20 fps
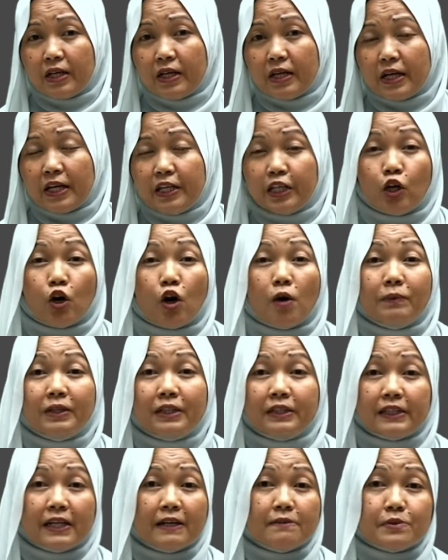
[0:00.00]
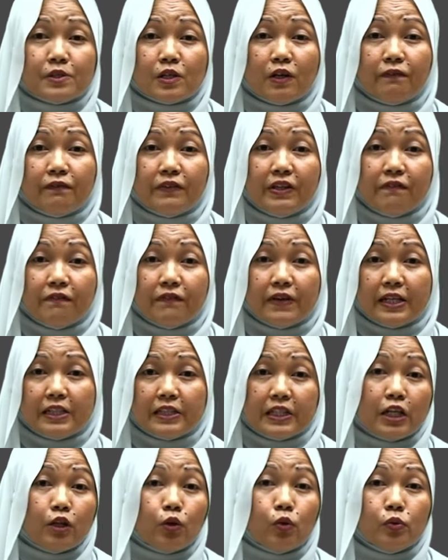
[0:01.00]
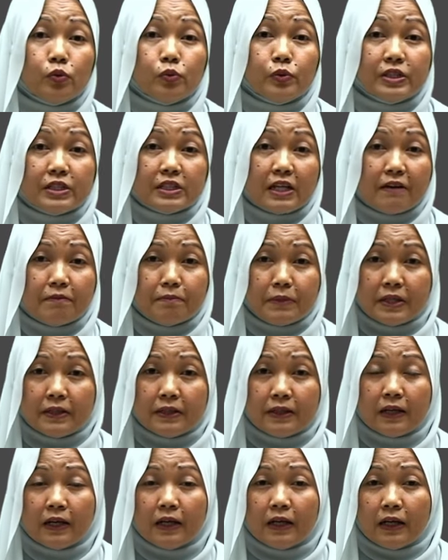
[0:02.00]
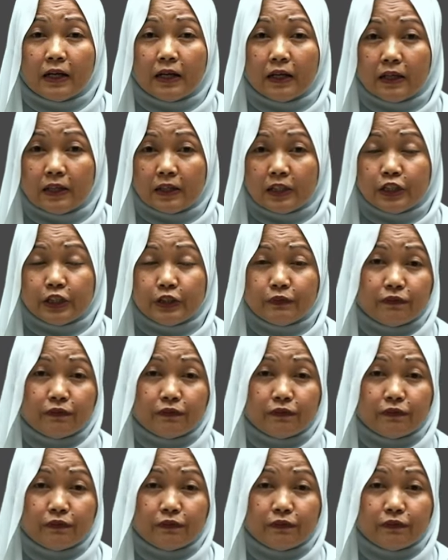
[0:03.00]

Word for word: And the common types of defect that always have been uh,